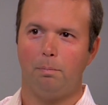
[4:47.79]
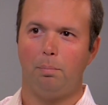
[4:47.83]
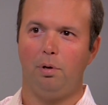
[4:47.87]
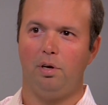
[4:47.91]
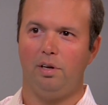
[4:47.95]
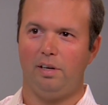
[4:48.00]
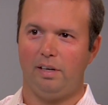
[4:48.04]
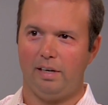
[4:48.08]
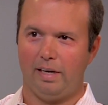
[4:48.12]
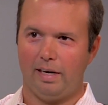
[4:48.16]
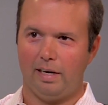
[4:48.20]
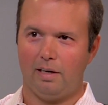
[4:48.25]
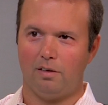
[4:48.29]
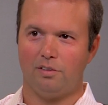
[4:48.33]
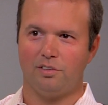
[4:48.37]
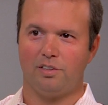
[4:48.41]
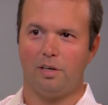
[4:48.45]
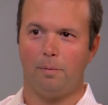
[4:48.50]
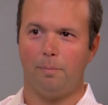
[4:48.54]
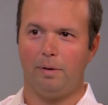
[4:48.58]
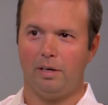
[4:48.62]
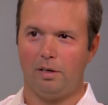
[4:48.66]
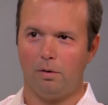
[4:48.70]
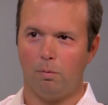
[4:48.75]
Put in the hours,
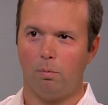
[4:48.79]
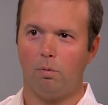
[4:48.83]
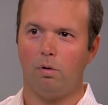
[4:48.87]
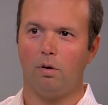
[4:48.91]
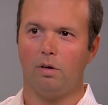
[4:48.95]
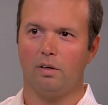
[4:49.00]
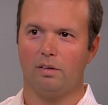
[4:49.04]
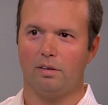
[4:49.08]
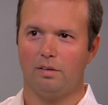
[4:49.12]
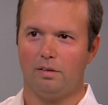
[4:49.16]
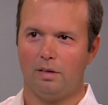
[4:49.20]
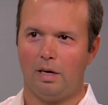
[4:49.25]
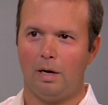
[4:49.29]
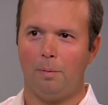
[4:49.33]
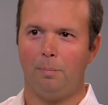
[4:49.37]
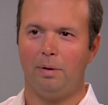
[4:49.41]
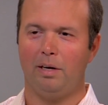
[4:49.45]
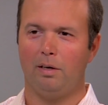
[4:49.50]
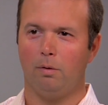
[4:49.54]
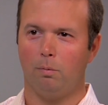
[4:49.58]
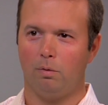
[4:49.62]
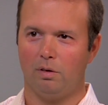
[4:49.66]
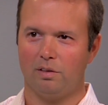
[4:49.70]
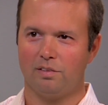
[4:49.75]
I'll make it work. I'll
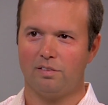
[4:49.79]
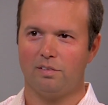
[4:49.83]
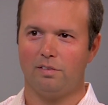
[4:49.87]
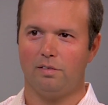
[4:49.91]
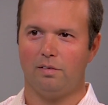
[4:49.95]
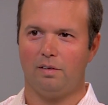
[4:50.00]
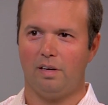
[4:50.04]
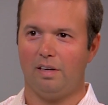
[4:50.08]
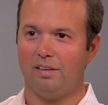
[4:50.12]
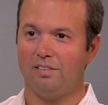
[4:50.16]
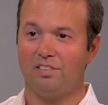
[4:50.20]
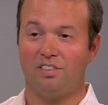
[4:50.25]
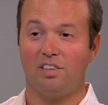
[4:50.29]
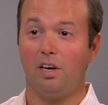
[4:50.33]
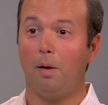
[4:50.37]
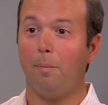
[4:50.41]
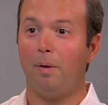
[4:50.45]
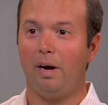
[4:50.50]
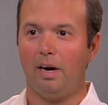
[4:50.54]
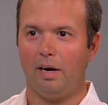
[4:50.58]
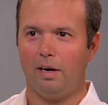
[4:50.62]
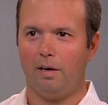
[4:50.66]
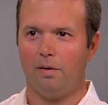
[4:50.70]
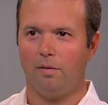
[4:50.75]
make it work
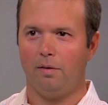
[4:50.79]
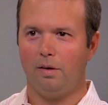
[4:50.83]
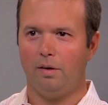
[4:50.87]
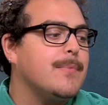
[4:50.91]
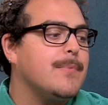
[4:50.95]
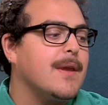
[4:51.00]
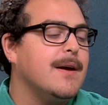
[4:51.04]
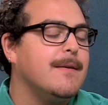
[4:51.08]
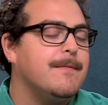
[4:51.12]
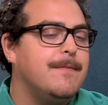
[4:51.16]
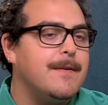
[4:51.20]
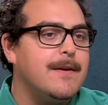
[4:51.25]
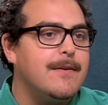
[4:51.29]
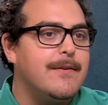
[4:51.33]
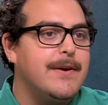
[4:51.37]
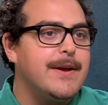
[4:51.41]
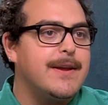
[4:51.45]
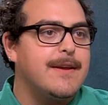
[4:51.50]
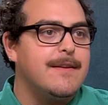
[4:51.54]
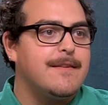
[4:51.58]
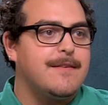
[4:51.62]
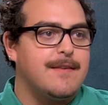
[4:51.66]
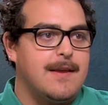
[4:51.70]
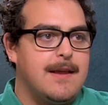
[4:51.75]
somehow. I feel
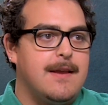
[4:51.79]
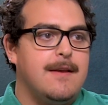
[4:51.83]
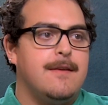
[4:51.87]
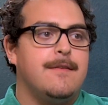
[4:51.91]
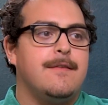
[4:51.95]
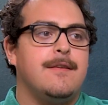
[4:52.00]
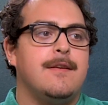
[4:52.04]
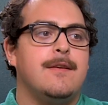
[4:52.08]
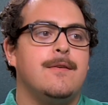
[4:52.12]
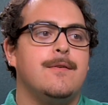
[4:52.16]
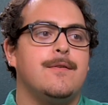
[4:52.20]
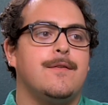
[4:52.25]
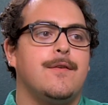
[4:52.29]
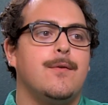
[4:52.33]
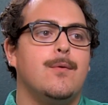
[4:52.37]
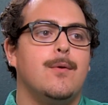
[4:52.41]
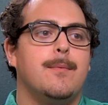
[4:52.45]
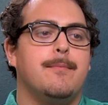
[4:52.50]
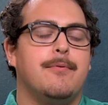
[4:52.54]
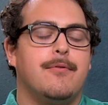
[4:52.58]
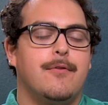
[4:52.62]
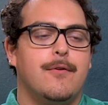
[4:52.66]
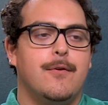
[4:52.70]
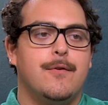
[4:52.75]
like it's easier to
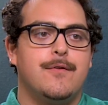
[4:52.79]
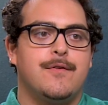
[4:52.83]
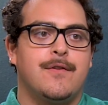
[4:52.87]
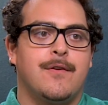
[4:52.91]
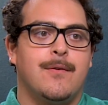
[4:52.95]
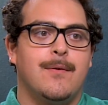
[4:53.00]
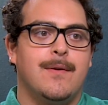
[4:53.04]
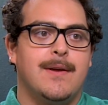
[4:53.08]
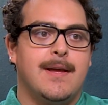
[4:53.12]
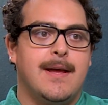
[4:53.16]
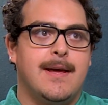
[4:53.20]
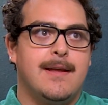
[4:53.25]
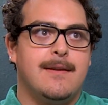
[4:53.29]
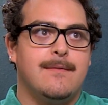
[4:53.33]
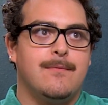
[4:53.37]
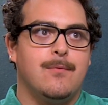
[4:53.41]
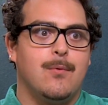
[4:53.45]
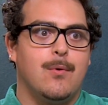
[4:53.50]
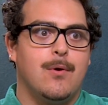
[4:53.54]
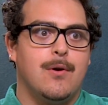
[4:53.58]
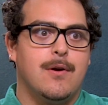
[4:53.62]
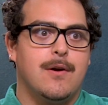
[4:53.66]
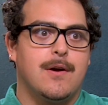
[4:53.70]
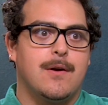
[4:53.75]
approach creative
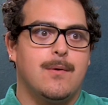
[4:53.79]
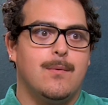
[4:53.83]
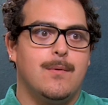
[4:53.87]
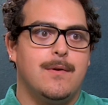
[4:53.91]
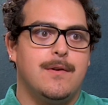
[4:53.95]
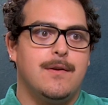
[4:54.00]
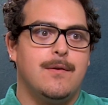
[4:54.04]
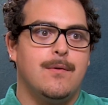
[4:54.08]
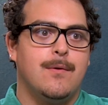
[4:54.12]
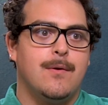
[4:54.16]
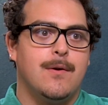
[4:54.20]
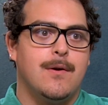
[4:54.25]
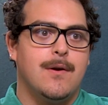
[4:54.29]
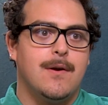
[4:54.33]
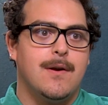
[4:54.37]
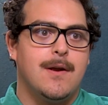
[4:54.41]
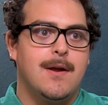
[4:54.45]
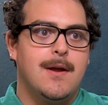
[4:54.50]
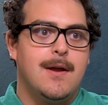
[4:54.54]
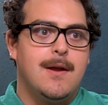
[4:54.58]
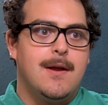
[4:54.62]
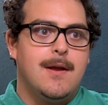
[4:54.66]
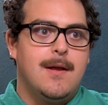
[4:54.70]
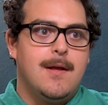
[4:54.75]
work when you're
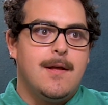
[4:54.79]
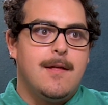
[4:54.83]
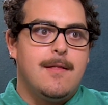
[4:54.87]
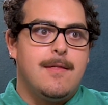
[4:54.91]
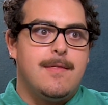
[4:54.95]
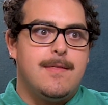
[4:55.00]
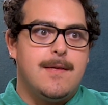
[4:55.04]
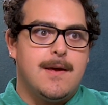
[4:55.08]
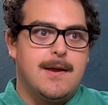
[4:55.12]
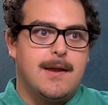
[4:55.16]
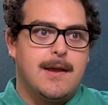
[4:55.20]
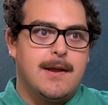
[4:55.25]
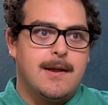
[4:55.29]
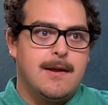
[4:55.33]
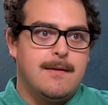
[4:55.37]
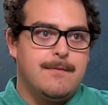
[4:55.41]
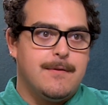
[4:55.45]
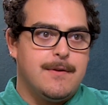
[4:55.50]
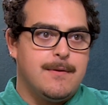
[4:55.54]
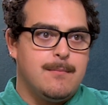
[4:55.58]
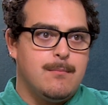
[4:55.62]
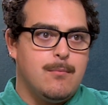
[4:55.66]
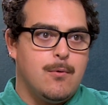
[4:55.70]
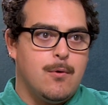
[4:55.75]
thinking of
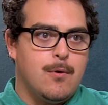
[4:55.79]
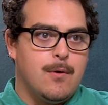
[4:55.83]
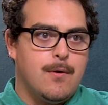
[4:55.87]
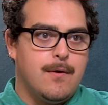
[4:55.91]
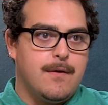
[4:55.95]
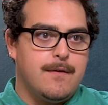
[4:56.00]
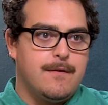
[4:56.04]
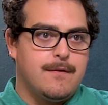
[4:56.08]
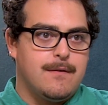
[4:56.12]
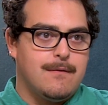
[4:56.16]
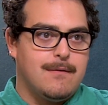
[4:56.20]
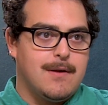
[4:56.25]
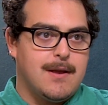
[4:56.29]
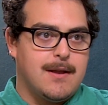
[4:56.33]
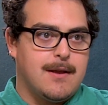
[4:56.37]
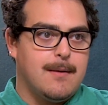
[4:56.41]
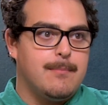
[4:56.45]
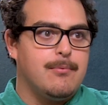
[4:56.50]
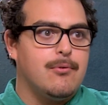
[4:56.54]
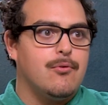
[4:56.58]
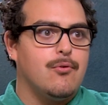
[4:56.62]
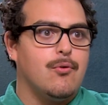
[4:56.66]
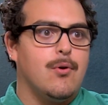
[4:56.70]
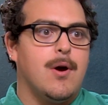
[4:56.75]
it more as like a
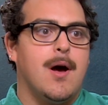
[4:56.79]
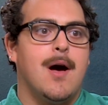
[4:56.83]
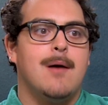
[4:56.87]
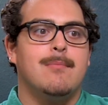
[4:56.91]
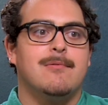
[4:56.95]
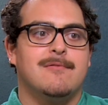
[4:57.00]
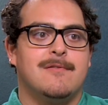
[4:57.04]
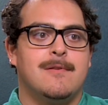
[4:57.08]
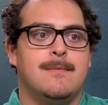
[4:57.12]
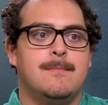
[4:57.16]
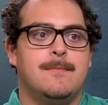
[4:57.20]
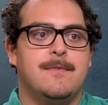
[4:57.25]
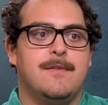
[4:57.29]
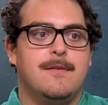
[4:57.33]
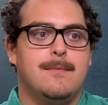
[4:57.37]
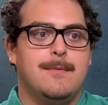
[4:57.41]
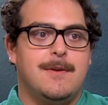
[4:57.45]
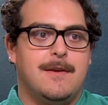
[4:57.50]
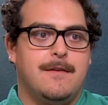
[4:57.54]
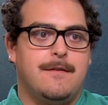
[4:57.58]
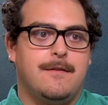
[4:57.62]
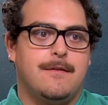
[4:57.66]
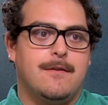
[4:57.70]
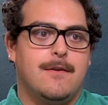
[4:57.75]
problem to
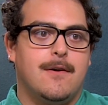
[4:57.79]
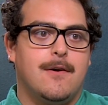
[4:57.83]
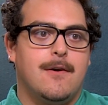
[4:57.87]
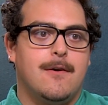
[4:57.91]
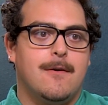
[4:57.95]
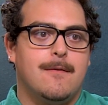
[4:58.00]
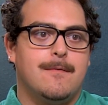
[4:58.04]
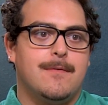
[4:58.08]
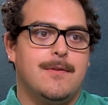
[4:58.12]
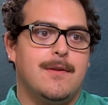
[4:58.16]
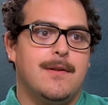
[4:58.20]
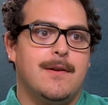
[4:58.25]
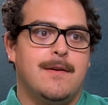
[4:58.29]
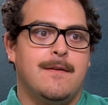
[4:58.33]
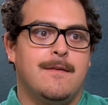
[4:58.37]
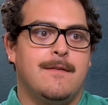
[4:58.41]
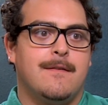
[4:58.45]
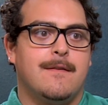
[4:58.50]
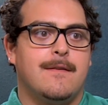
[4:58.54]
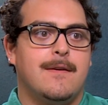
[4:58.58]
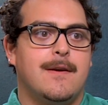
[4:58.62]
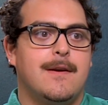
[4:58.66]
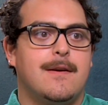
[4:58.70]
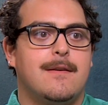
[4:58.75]
be solved than
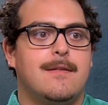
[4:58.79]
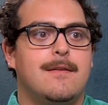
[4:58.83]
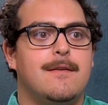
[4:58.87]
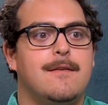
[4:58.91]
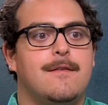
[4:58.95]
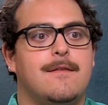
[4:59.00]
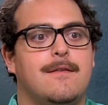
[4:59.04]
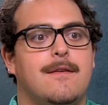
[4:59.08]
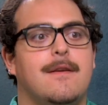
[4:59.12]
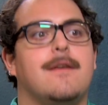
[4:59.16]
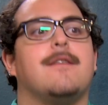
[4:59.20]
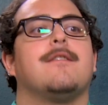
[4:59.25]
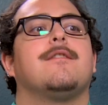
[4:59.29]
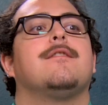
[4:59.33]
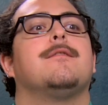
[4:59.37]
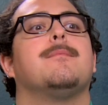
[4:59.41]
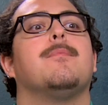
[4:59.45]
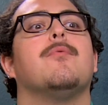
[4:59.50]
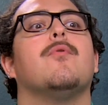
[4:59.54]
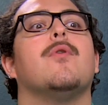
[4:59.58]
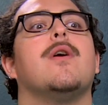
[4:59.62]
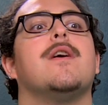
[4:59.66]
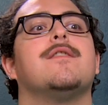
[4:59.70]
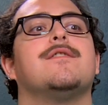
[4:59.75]
as like this
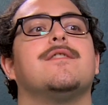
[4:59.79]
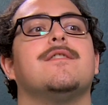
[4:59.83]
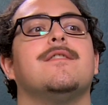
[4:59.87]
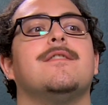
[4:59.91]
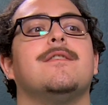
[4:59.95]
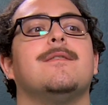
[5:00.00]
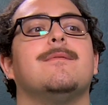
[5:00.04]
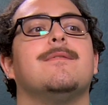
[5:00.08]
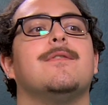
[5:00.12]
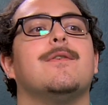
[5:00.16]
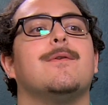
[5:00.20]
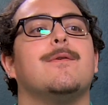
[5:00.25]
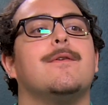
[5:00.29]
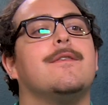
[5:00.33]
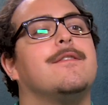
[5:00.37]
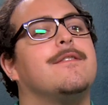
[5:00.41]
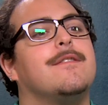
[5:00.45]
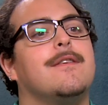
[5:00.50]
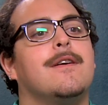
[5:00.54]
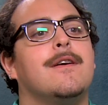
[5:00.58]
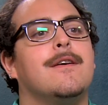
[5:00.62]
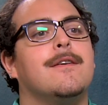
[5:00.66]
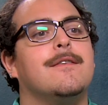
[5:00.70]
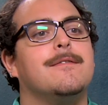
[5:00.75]
expression of
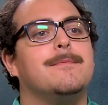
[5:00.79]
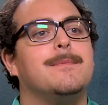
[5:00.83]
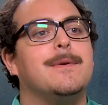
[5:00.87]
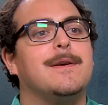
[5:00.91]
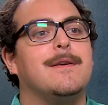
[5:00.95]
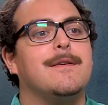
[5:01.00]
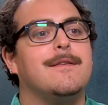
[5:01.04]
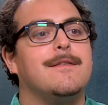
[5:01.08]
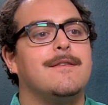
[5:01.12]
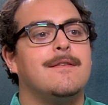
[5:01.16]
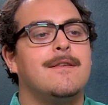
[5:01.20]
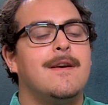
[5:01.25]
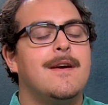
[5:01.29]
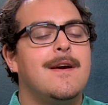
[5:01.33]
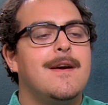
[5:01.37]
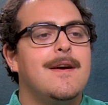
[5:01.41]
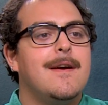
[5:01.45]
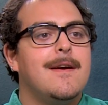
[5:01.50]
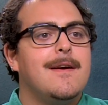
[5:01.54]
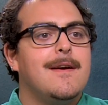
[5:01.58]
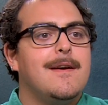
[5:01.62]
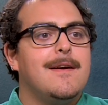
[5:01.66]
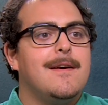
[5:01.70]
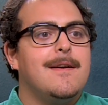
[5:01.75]
yourself, because
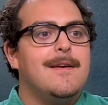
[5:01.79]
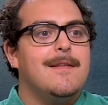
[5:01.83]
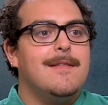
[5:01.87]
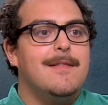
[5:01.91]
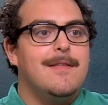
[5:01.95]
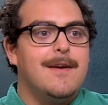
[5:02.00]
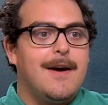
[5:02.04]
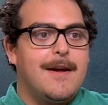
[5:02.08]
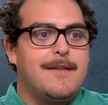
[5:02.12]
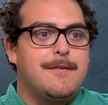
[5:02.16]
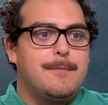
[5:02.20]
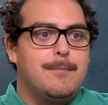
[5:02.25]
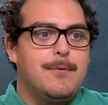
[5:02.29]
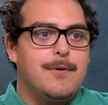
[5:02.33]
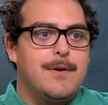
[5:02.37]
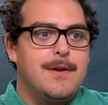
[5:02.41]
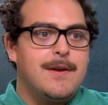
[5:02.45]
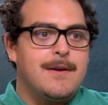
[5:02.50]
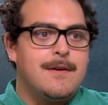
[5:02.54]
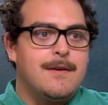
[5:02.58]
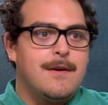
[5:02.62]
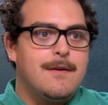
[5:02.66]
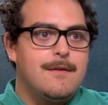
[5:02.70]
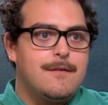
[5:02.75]
that's
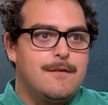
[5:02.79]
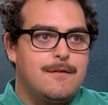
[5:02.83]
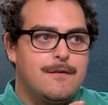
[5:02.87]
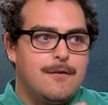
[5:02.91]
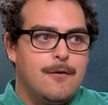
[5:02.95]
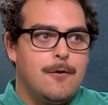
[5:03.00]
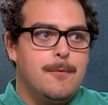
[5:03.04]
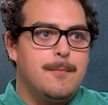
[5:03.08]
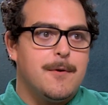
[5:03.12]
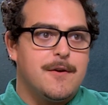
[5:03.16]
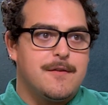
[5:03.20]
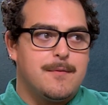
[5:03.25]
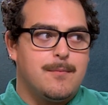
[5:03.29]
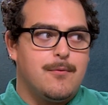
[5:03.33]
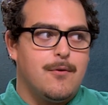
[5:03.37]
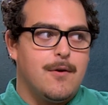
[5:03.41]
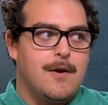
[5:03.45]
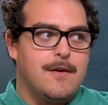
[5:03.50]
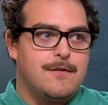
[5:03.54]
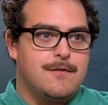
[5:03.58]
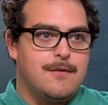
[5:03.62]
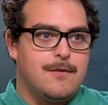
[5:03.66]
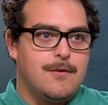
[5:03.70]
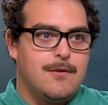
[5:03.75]
putting so much
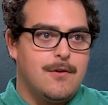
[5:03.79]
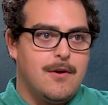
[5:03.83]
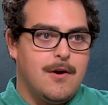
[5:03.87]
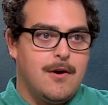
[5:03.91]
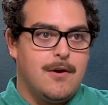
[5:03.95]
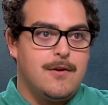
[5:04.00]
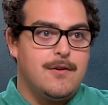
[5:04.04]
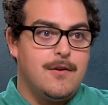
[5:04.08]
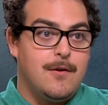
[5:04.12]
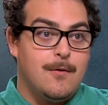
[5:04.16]
pressure on